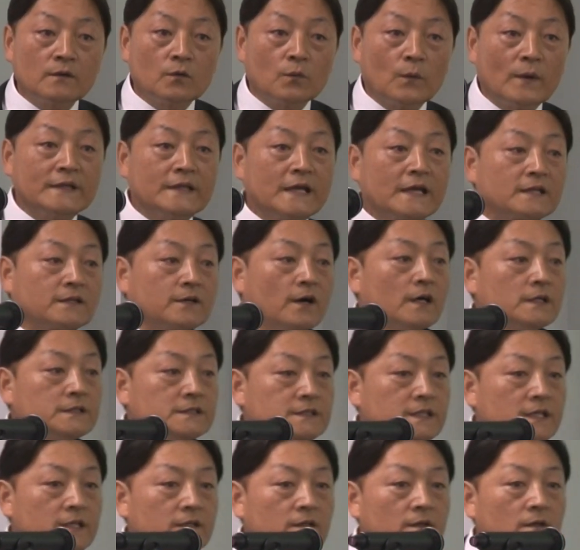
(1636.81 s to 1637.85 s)
when they
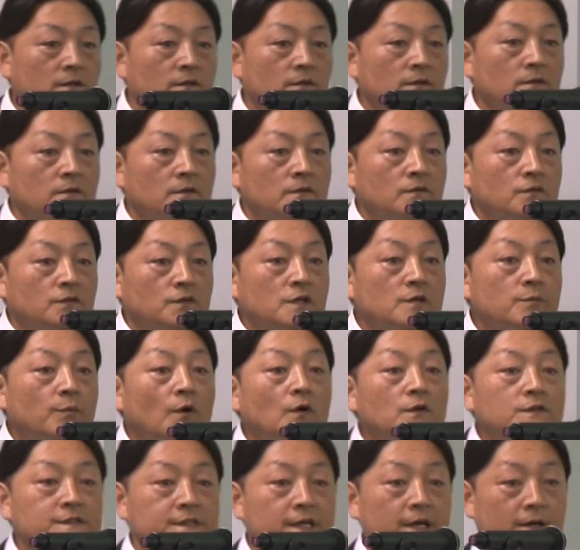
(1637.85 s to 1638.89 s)
touched it, 3
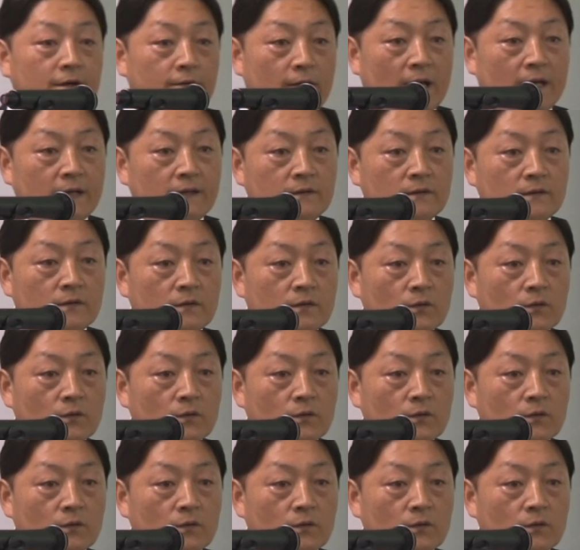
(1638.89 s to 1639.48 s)
volts there, right?